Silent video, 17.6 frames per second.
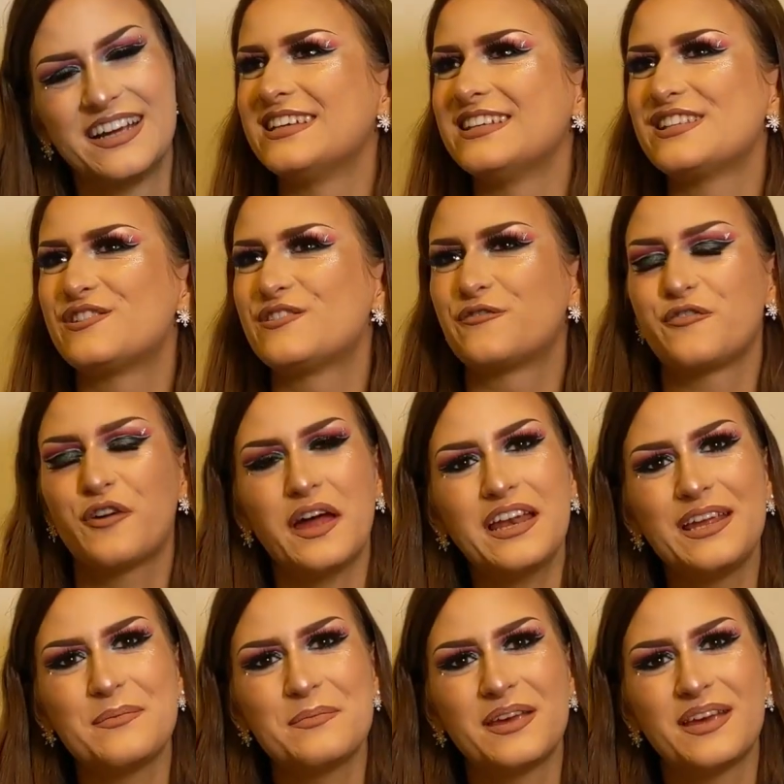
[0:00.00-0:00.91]
It's
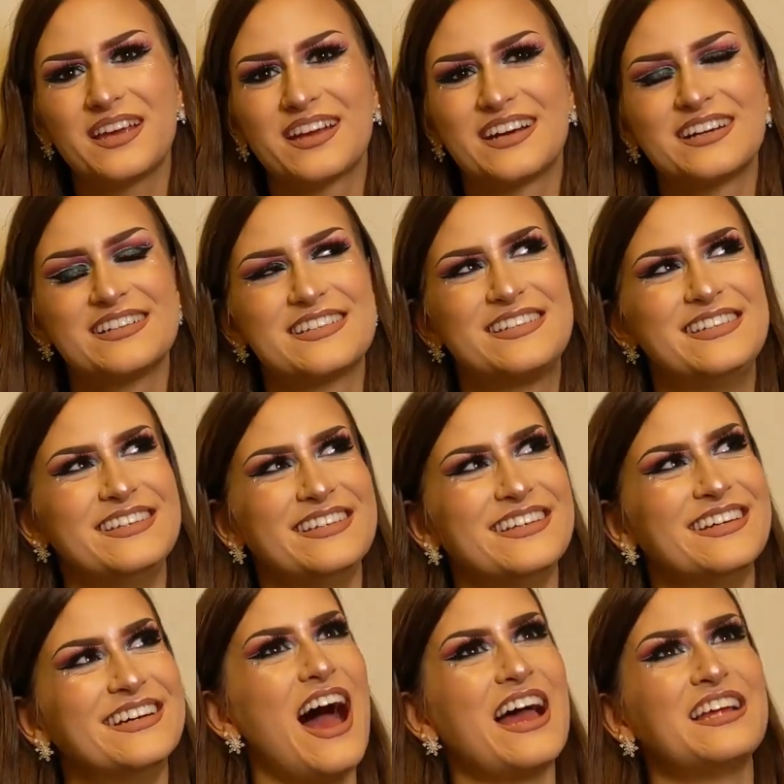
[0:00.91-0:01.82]
funny because
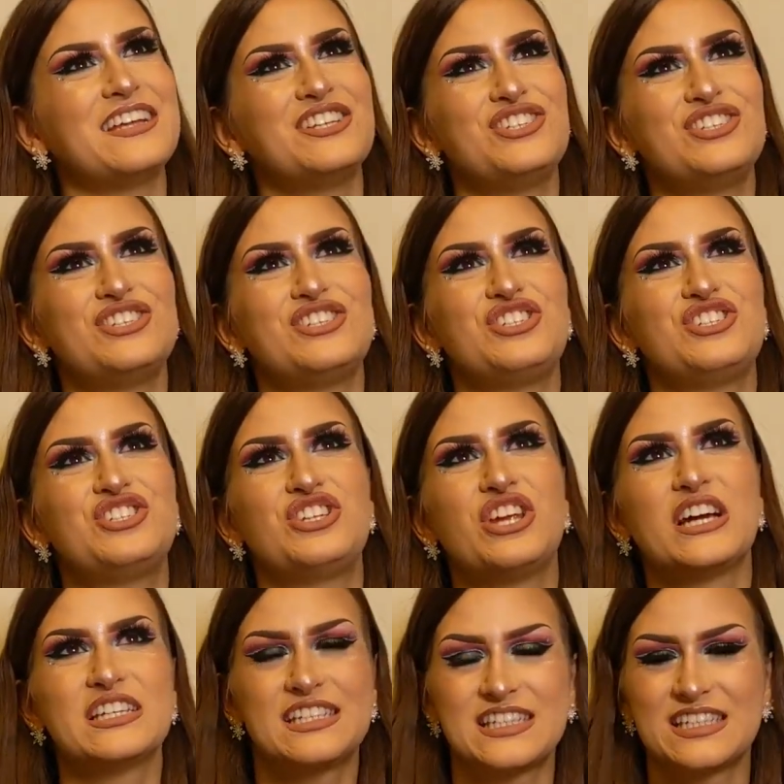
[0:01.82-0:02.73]
I
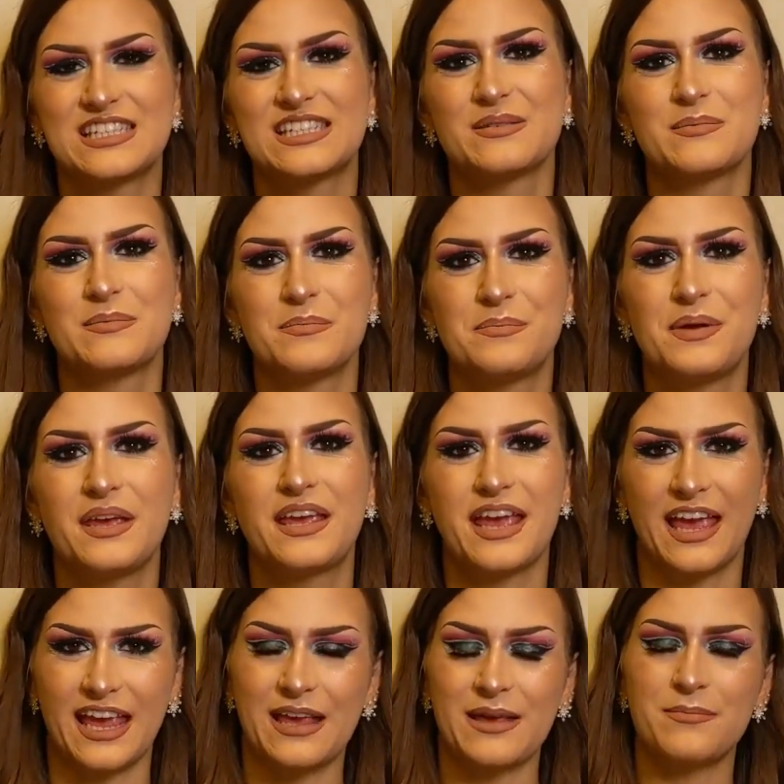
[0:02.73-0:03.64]
just
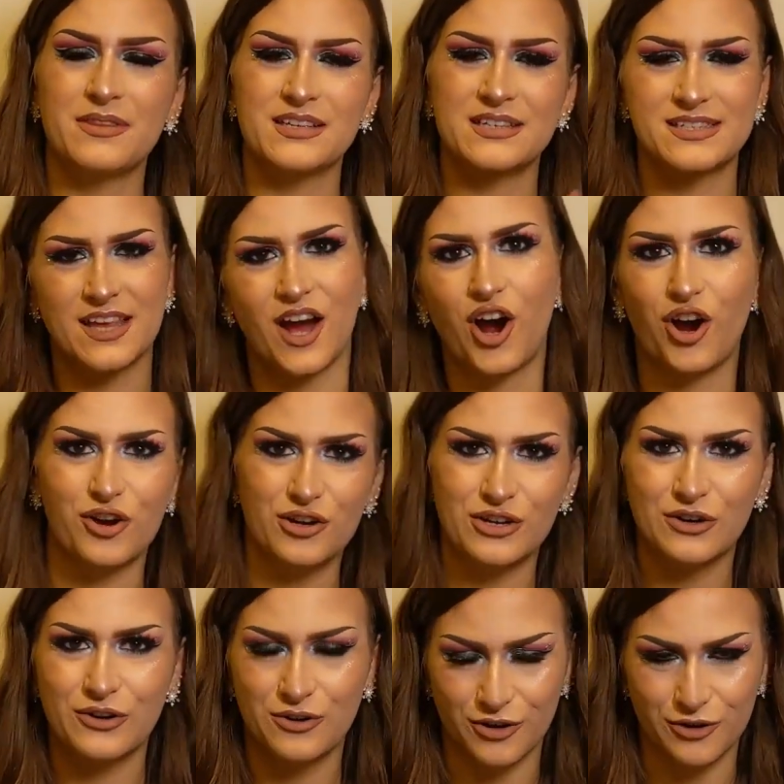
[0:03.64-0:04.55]
became this
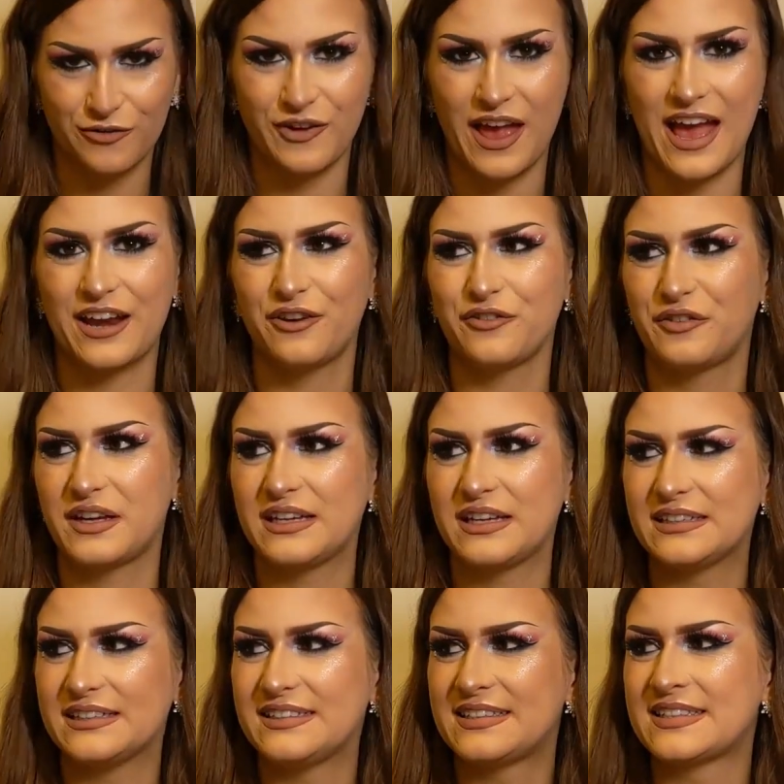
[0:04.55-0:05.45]
hardcore fan of
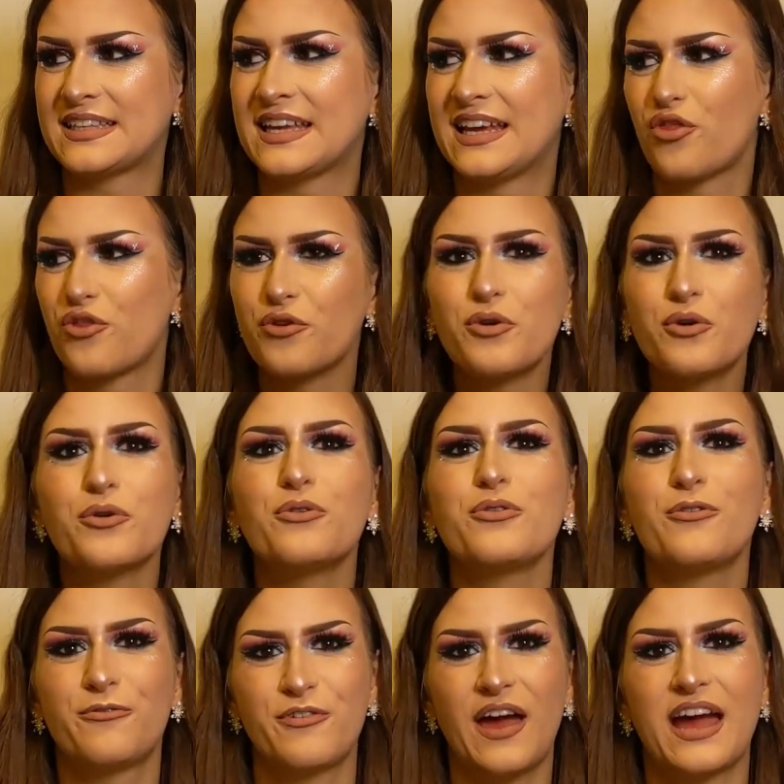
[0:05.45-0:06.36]
his through
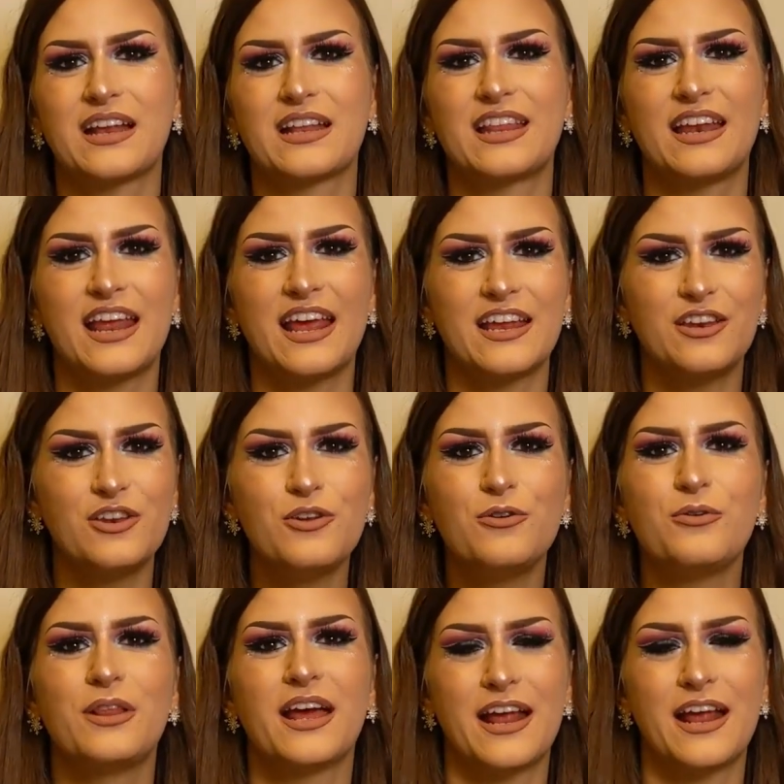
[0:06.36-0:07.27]
the fact that I
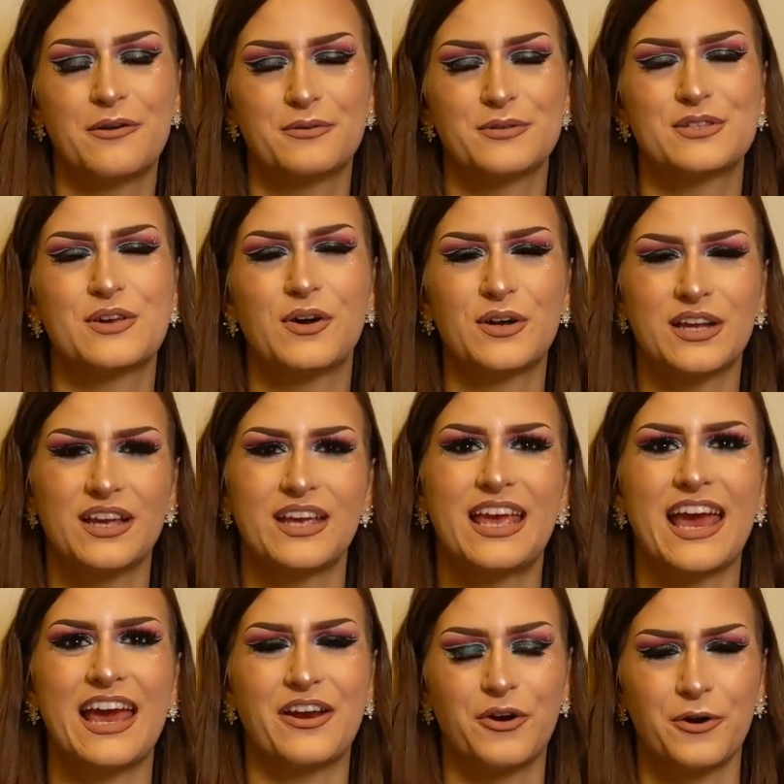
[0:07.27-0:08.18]
knew that I was gonna
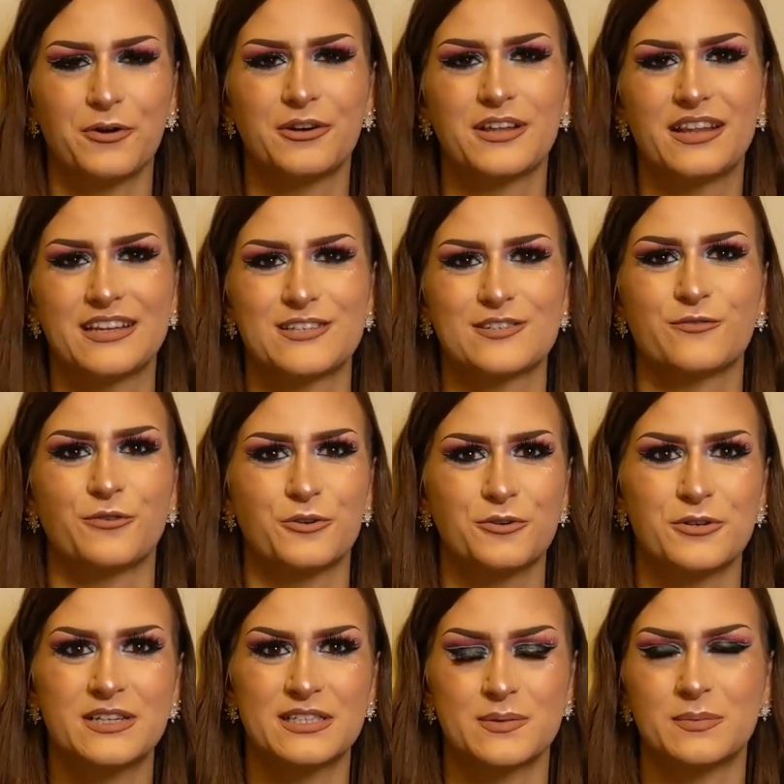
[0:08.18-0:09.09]
get her this for
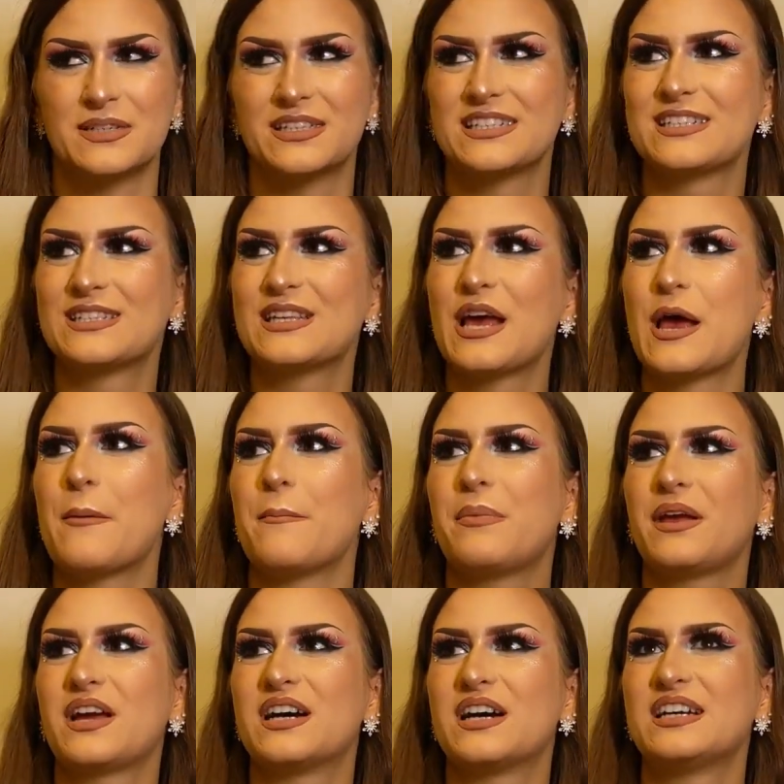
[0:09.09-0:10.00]
Christmas,
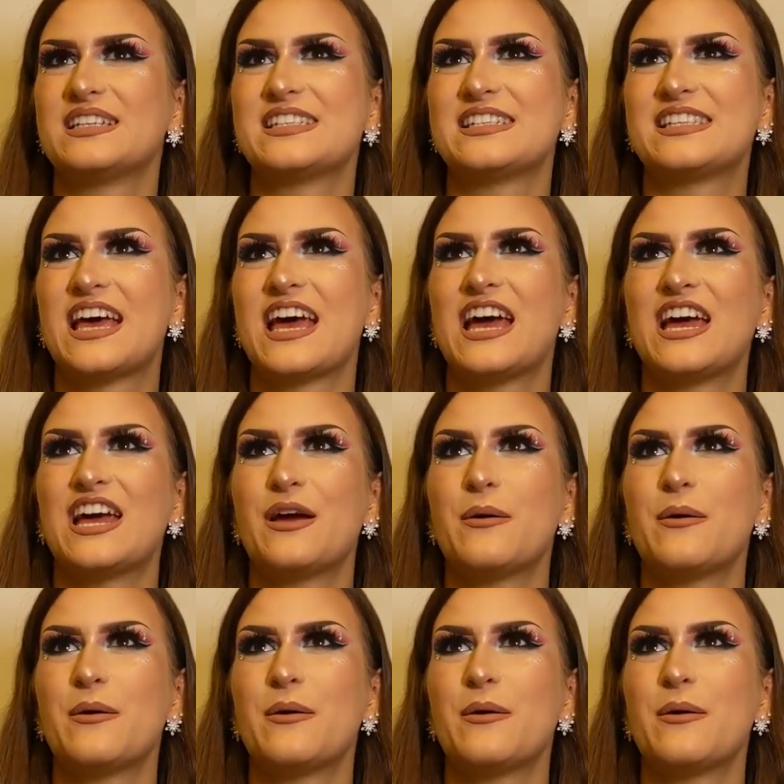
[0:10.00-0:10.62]
because